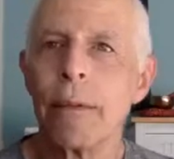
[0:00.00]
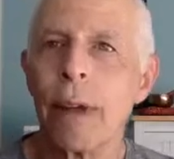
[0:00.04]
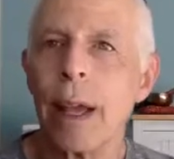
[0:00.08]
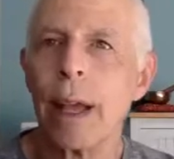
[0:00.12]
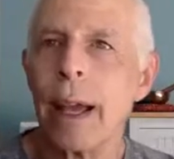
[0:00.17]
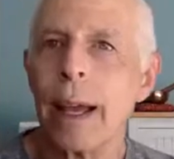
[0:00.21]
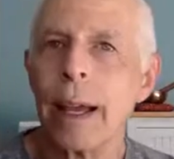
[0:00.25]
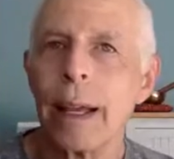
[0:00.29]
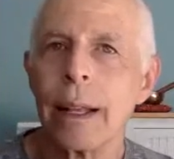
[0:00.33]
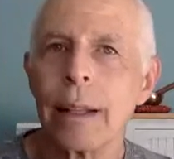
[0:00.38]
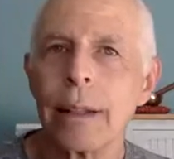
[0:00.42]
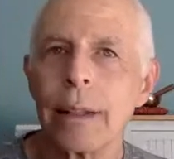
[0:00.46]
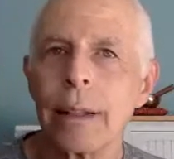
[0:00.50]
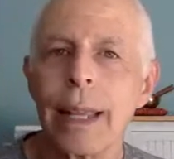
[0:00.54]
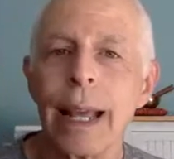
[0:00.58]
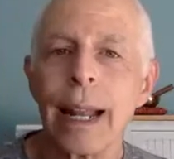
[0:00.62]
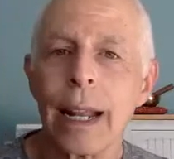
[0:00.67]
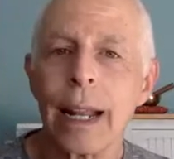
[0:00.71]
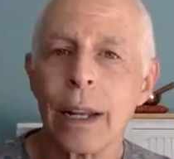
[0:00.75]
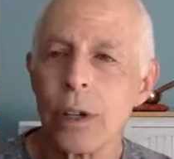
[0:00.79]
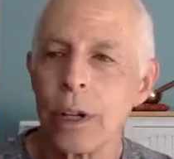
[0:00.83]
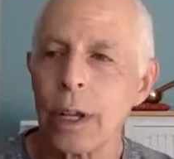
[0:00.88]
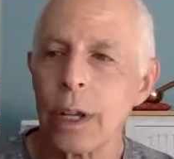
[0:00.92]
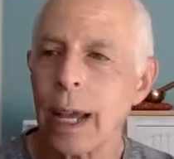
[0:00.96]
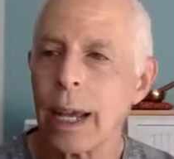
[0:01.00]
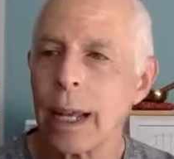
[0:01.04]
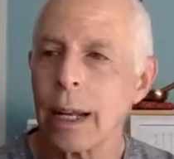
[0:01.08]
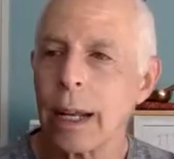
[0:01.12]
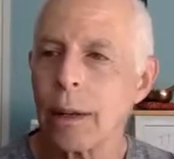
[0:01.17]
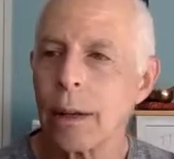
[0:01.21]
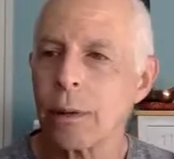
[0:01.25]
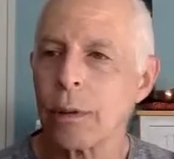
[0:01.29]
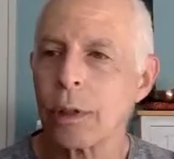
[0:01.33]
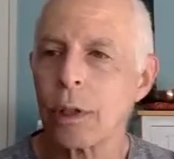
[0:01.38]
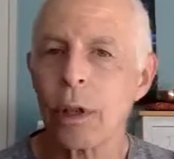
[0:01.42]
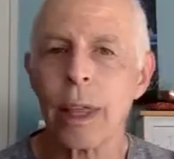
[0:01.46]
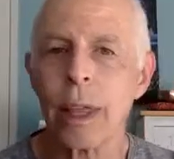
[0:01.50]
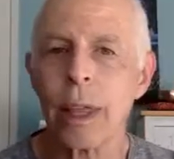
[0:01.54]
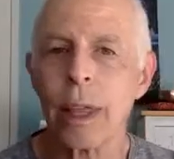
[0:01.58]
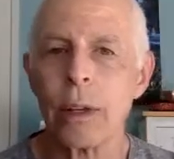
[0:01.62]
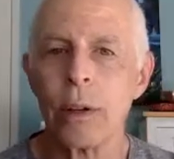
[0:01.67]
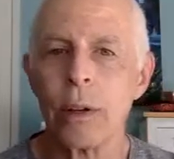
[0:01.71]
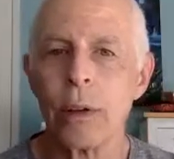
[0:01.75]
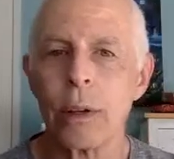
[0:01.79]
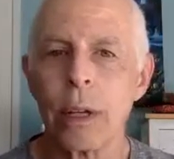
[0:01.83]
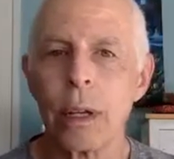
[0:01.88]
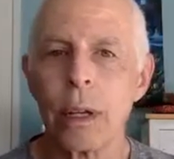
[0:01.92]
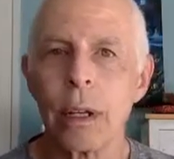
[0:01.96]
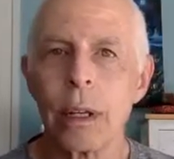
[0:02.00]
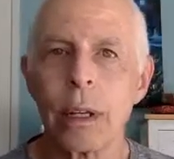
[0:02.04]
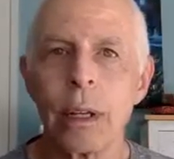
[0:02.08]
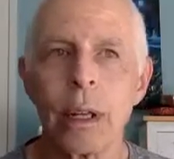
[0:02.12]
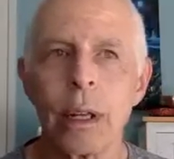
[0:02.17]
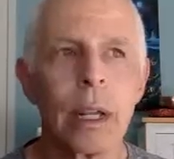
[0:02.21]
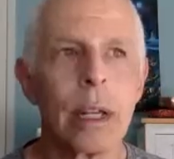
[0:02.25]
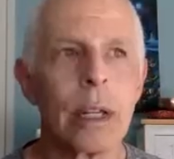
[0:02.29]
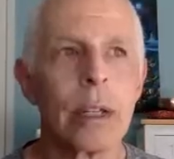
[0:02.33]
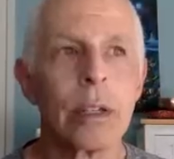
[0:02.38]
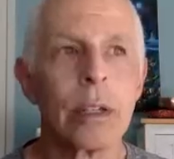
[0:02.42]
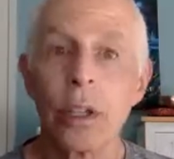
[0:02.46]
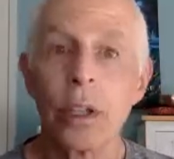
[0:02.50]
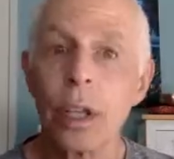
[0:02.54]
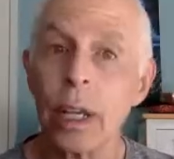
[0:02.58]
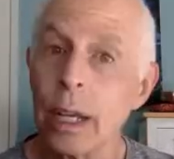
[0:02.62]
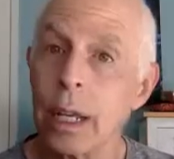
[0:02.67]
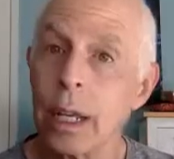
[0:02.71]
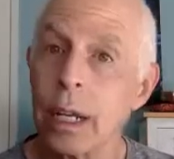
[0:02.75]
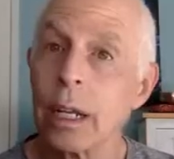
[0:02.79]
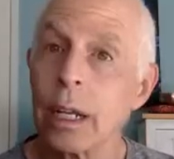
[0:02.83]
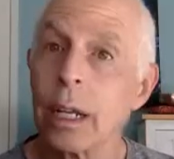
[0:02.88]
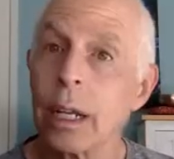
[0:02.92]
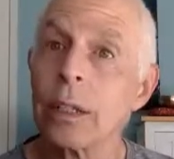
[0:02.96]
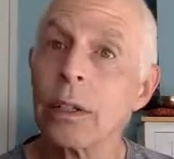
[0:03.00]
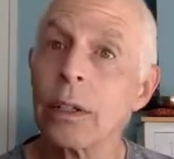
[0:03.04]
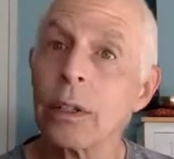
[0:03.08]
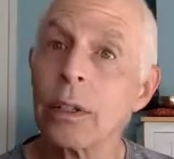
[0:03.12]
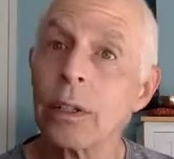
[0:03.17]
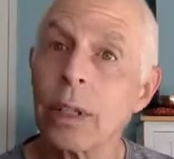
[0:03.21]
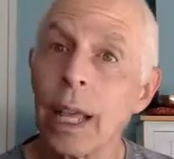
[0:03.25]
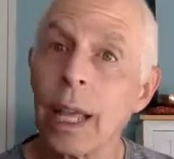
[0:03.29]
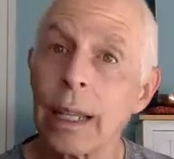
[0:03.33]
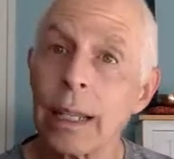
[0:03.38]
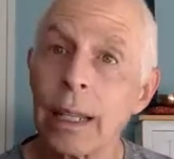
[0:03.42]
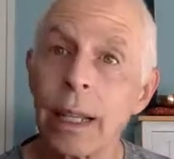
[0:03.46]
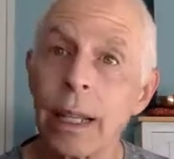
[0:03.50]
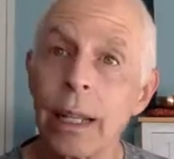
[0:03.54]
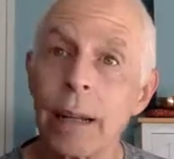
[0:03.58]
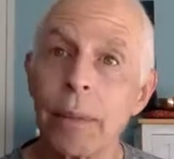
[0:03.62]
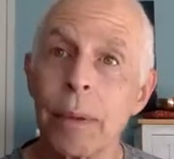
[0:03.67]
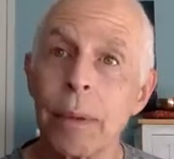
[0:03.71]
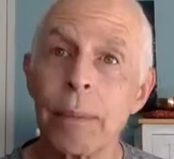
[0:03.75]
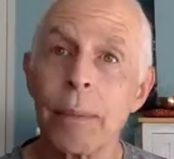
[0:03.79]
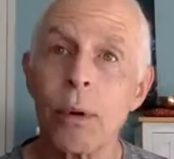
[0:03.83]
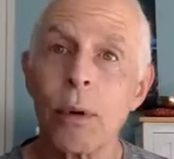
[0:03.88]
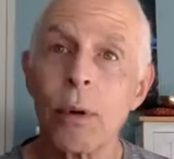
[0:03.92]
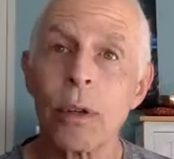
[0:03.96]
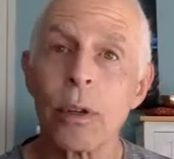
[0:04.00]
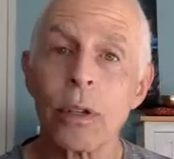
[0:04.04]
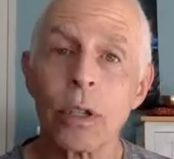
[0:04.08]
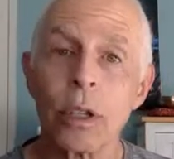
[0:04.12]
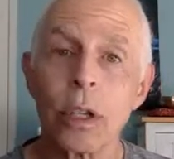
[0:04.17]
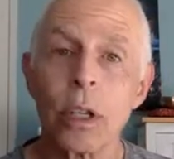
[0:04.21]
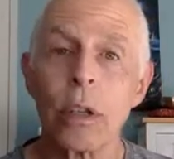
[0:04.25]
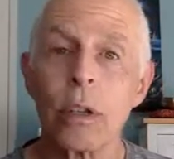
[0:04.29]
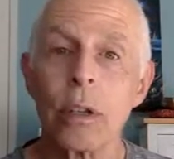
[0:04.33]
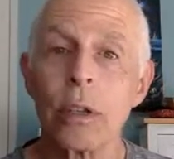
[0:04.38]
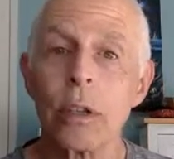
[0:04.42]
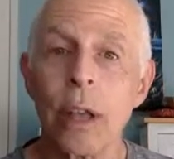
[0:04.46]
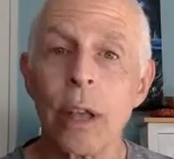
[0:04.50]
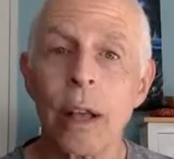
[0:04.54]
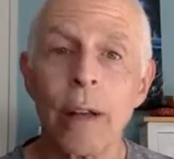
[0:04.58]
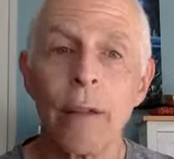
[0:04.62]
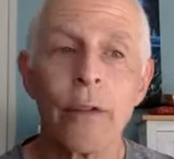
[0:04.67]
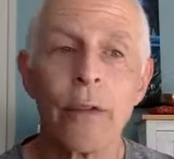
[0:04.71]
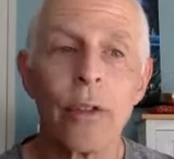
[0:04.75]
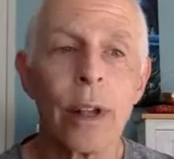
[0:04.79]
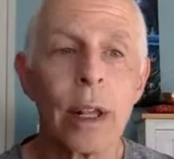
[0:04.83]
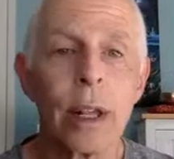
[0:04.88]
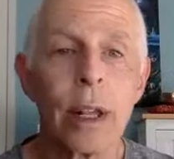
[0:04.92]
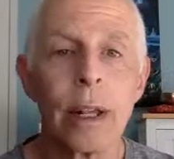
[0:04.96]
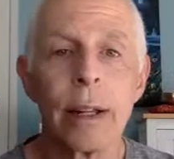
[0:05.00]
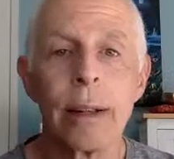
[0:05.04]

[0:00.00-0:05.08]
and get educated so that you could see it and understand a little bit more and see yourself.